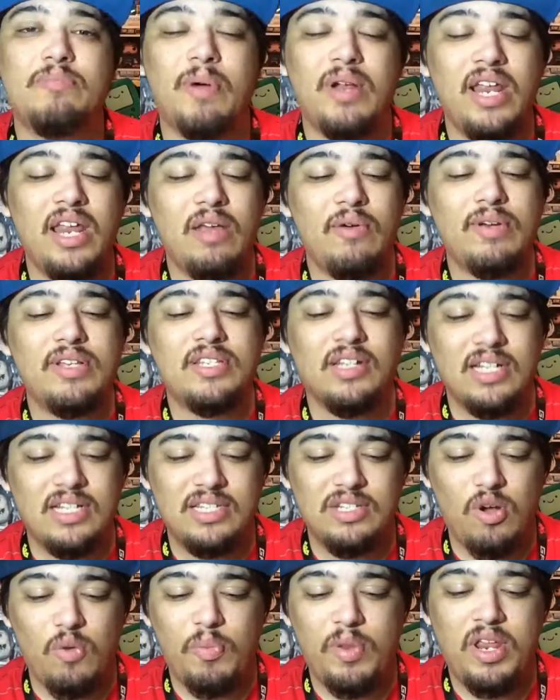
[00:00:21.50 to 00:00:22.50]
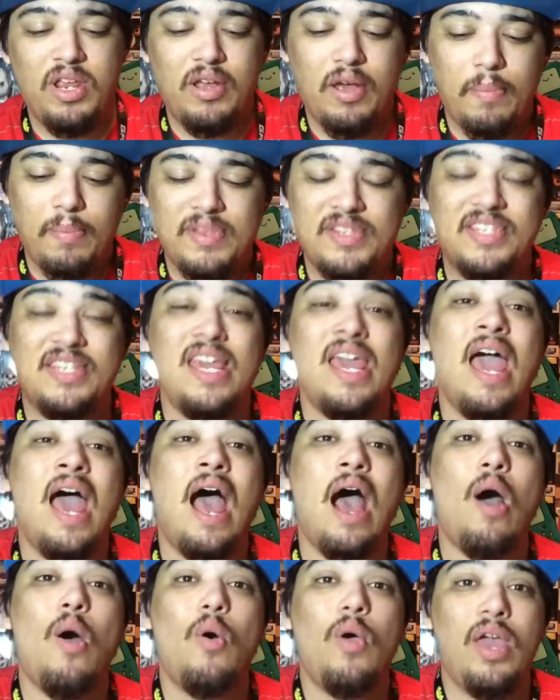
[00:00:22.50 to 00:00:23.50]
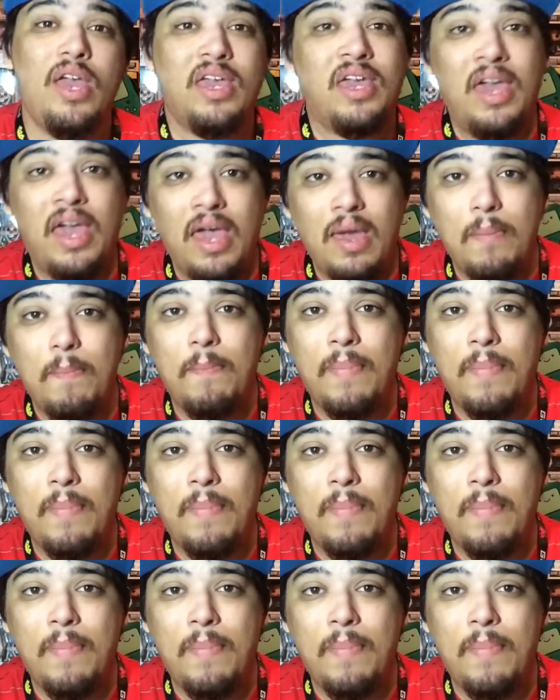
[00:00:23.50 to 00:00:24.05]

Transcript: But anyways, let's open it up and see how it came